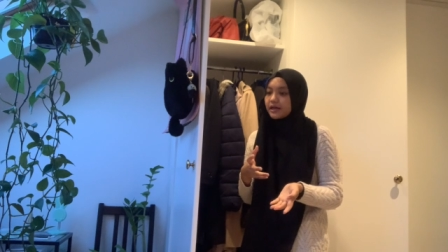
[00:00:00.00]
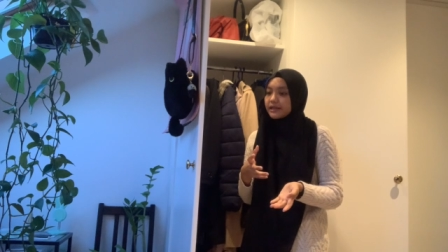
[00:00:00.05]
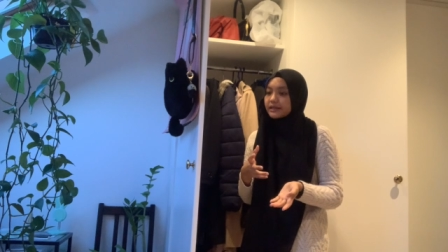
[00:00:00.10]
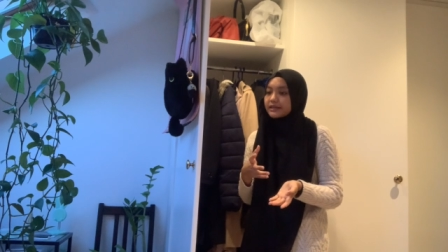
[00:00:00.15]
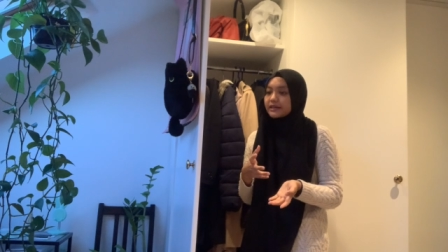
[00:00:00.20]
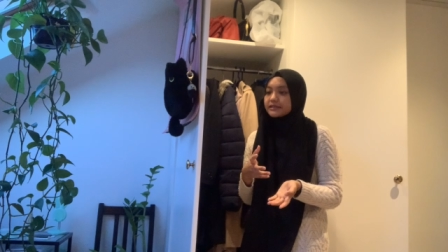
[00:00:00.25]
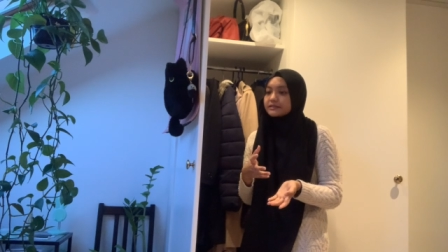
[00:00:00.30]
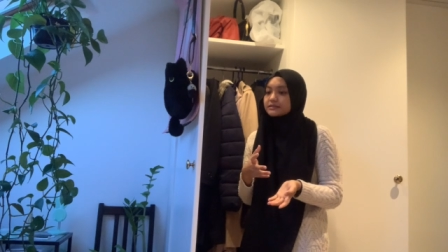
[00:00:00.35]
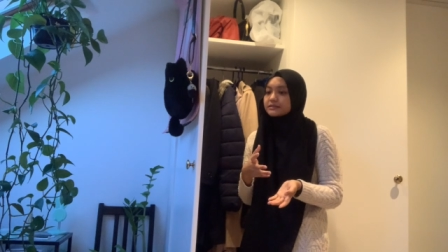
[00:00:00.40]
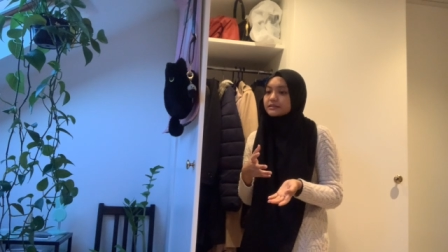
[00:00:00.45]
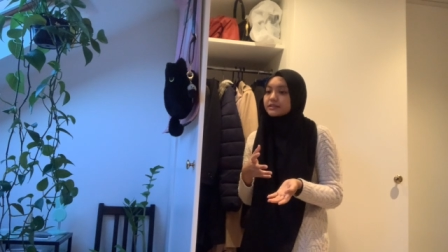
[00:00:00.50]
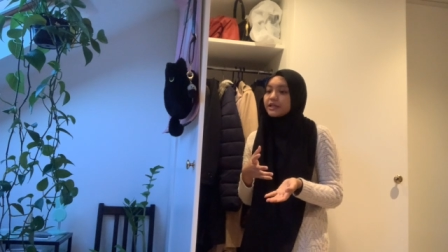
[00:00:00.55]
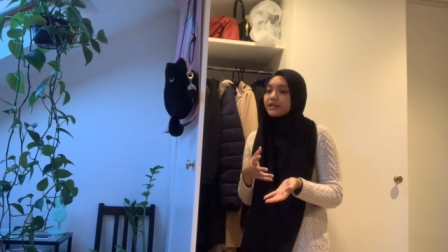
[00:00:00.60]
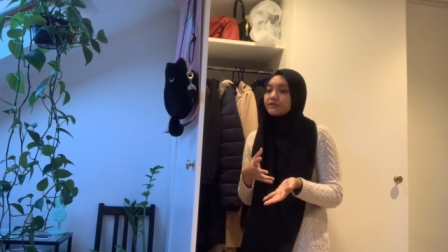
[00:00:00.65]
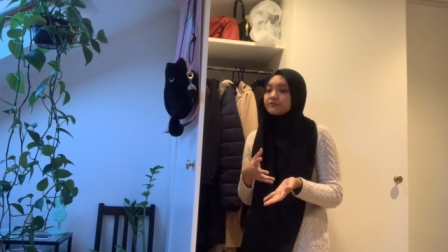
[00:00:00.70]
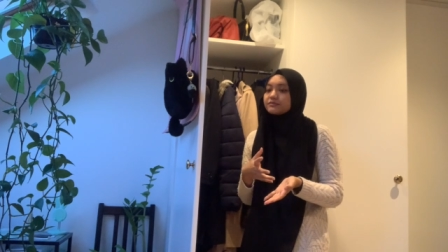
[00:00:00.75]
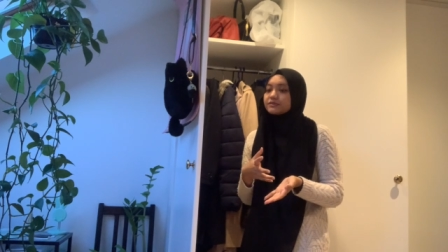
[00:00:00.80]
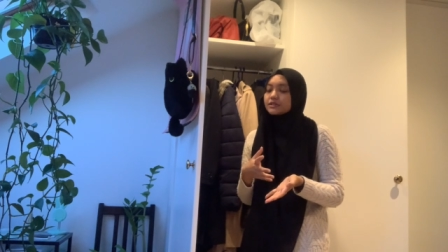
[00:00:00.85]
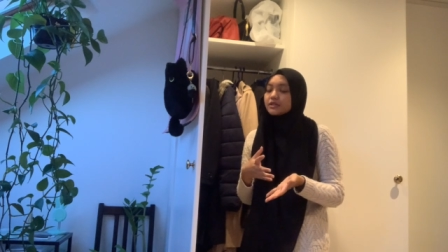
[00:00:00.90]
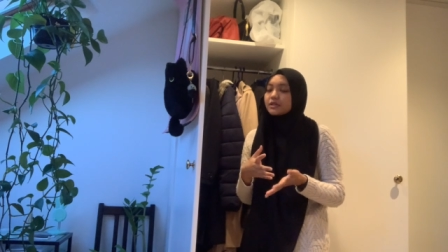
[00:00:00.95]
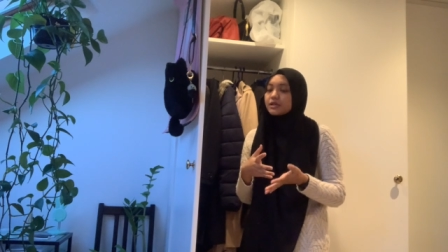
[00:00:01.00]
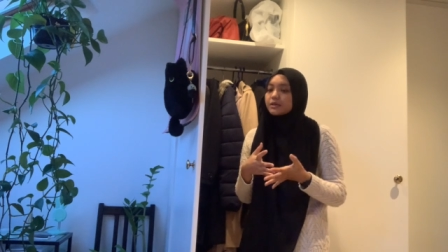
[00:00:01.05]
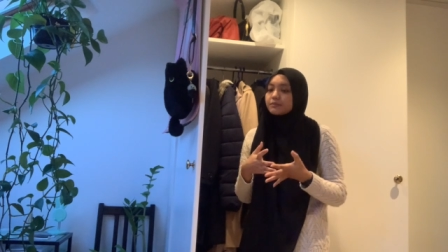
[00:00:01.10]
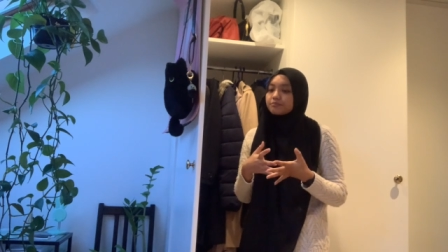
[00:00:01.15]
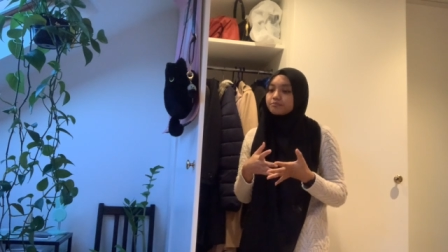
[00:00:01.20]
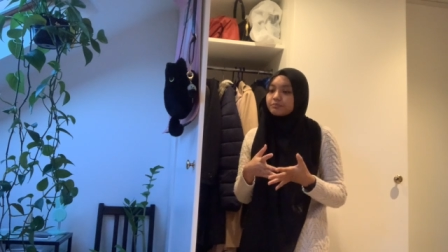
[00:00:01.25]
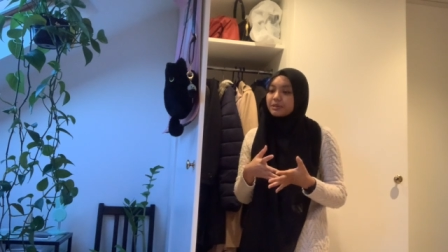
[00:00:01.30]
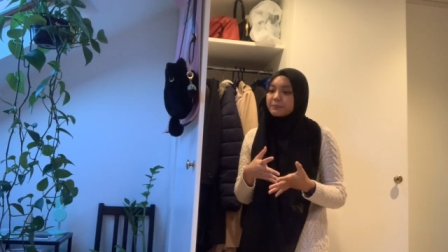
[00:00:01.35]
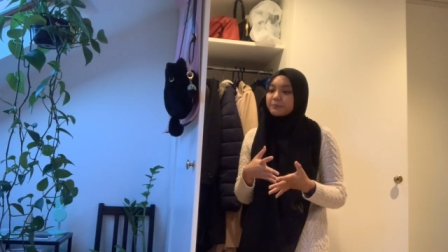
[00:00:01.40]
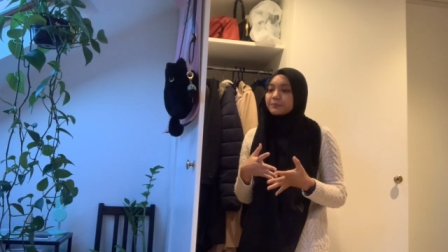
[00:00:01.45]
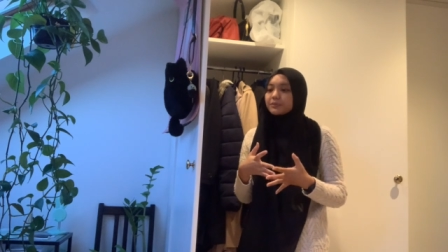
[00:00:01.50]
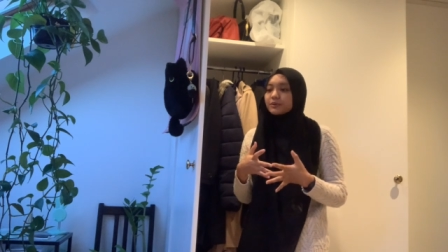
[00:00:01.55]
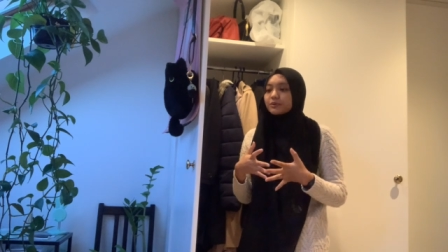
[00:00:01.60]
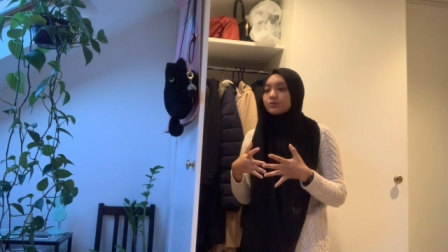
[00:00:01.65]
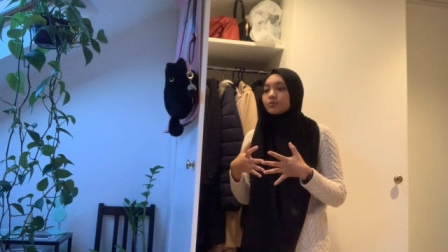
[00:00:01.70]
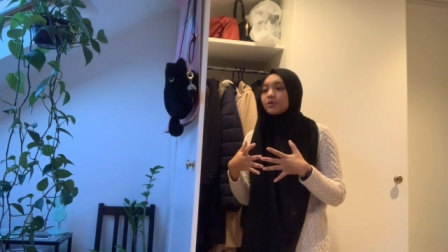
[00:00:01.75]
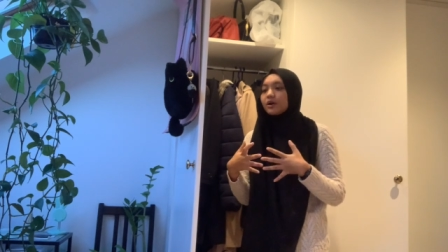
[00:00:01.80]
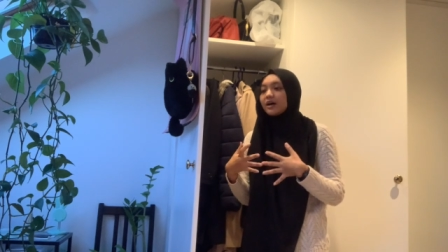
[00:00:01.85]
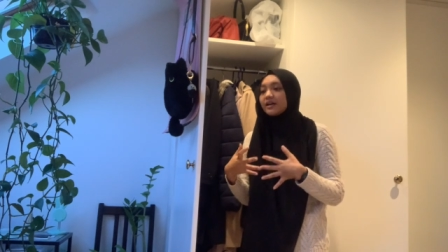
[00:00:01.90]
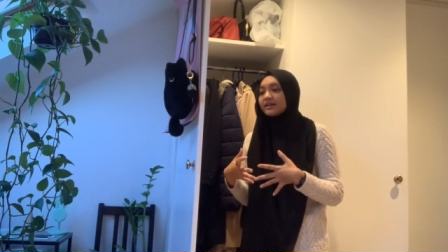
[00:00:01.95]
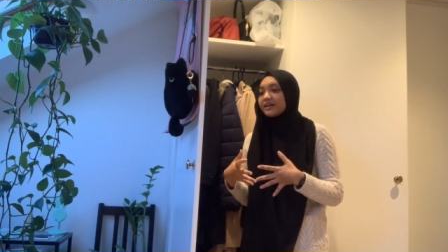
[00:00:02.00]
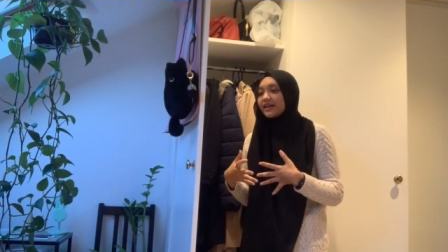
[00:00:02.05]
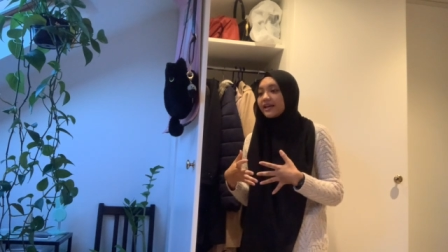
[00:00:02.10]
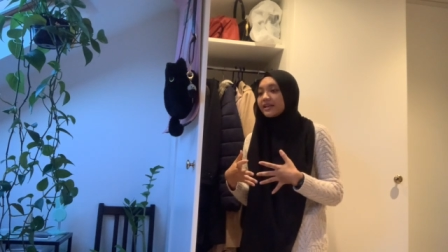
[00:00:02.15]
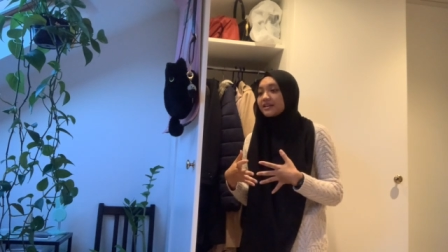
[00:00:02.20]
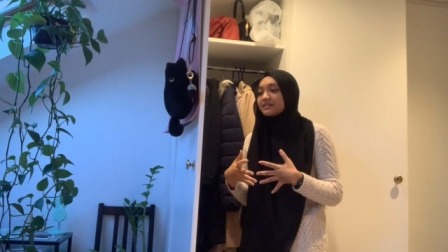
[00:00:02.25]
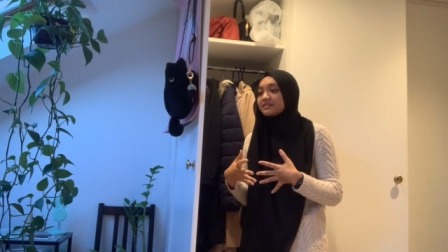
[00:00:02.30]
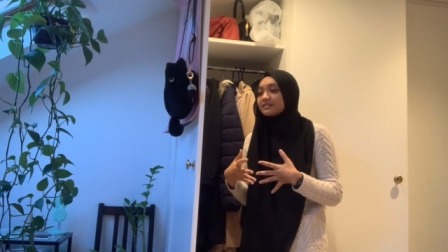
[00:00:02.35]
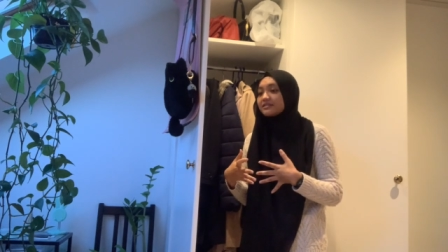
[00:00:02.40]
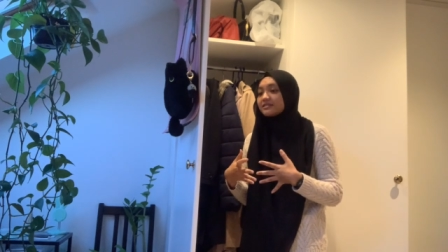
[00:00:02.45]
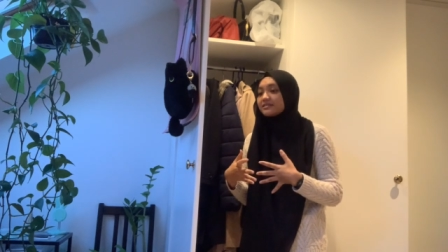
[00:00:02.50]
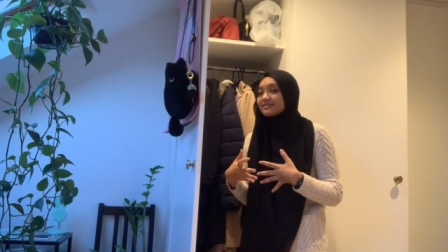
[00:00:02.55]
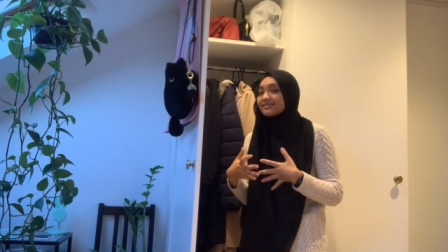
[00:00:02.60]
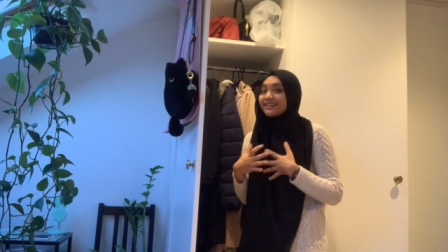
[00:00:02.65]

I guess, gives people who are late